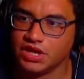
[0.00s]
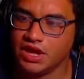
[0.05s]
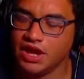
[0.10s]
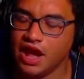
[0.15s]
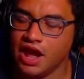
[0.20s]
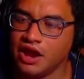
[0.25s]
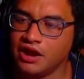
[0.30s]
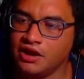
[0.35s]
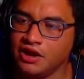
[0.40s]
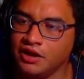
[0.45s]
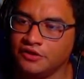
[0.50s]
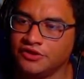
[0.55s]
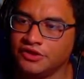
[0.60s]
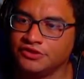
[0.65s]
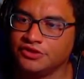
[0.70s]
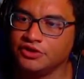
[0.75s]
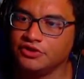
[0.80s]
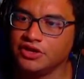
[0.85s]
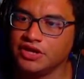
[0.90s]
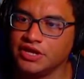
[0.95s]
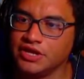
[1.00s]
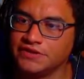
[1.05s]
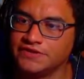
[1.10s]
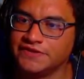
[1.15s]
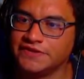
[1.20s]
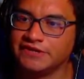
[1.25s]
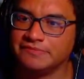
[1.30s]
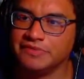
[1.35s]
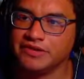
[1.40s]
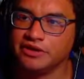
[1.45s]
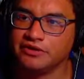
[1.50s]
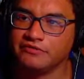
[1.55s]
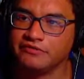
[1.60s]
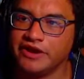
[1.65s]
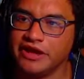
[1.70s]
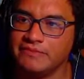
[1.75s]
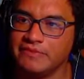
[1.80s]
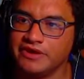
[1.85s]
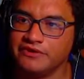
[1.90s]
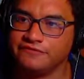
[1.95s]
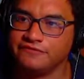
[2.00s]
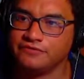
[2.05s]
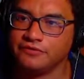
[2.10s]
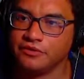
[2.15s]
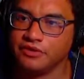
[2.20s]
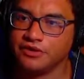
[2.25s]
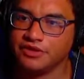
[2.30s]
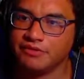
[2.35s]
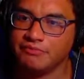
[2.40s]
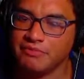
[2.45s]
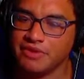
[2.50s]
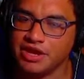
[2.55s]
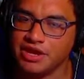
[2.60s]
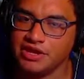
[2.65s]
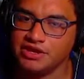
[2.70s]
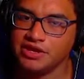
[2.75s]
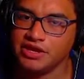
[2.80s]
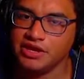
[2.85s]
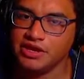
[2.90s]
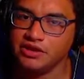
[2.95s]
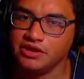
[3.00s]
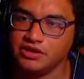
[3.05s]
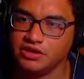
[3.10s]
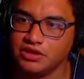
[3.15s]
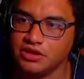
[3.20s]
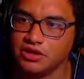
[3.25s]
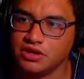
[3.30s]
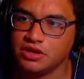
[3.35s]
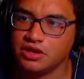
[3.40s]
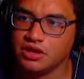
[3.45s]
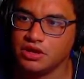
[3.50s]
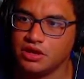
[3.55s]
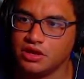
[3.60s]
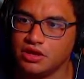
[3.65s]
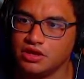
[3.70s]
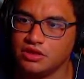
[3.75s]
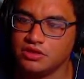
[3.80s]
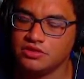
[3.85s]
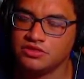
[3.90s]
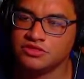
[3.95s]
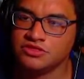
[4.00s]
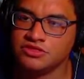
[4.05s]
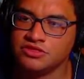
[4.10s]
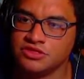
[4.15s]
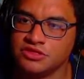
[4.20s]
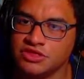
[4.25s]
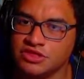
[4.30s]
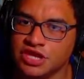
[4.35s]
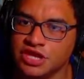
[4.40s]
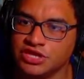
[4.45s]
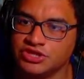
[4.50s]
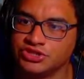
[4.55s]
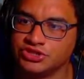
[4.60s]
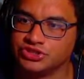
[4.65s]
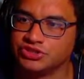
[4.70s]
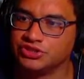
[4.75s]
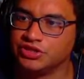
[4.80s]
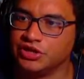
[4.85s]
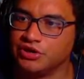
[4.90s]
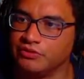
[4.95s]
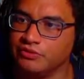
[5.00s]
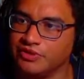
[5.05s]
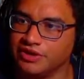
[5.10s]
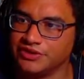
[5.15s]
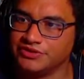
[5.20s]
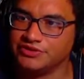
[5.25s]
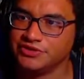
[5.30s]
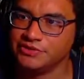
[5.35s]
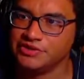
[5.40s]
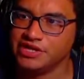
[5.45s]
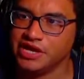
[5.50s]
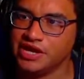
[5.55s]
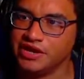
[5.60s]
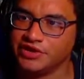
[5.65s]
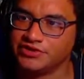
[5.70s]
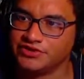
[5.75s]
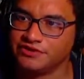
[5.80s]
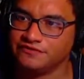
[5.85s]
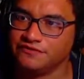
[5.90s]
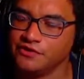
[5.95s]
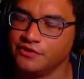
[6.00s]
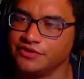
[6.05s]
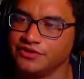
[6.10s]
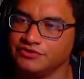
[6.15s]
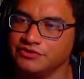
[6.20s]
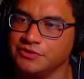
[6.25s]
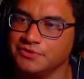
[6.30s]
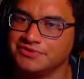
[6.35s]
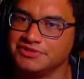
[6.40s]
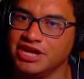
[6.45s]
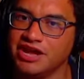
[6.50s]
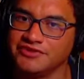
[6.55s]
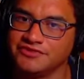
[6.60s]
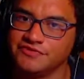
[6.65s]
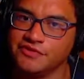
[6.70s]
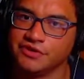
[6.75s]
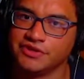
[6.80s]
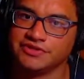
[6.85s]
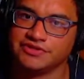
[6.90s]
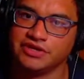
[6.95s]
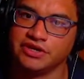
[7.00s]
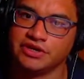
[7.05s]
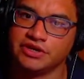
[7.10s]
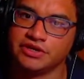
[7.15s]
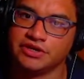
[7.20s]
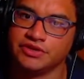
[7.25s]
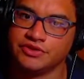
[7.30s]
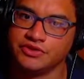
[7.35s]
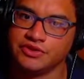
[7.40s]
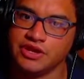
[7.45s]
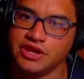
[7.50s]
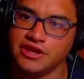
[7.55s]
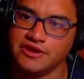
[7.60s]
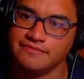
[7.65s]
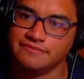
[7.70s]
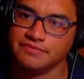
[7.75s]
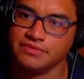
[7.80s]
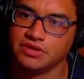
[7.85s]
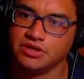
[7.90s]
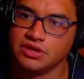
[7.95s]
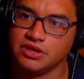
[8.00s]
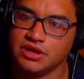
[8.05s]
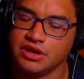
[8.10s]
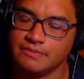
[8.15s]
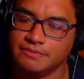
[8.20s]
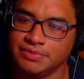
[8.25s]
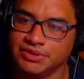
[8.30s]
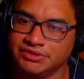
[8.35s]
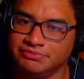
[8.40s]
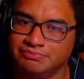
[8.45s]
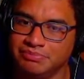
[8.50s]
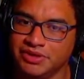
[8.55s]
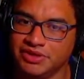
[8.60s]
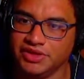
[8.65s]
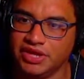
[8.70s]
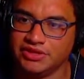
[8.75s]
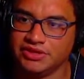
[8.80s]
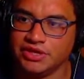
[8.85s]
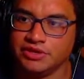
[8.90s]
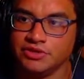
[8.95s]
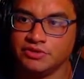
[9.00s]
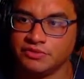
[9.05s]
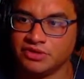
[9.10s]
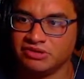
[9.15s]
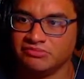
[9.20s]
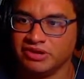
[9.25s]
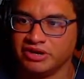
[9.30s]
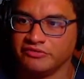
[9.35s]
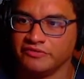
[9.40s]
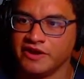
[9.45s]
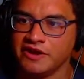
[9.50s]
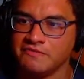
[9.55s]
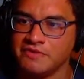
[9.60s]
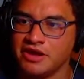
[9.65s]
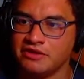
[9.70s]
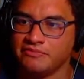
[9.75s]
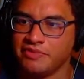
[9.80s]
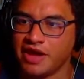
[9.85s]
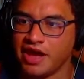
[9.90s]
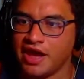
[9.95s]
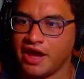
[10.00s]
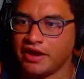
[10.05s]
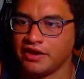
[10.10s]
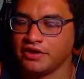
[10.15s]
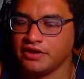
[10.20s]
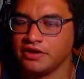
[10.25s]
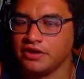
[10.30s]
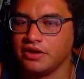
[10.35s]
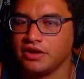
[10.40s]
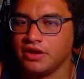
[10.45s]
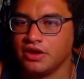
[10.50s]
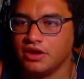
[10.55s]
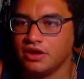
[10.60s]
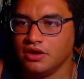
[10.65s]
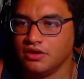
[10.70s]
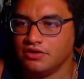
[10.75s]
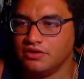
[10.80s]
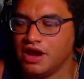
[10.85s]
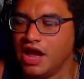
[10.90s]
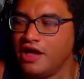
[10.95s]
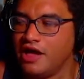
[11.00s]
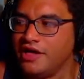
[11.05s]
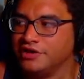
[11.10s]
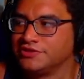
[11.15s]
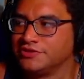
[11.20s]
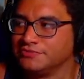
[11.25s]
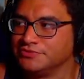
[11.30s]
I heard that there is going to be a Rayman 4 in the making. They just don't want to do it yet because Ubisoft's focusing on another game. But like, they do want to bring Rayman back. Not like some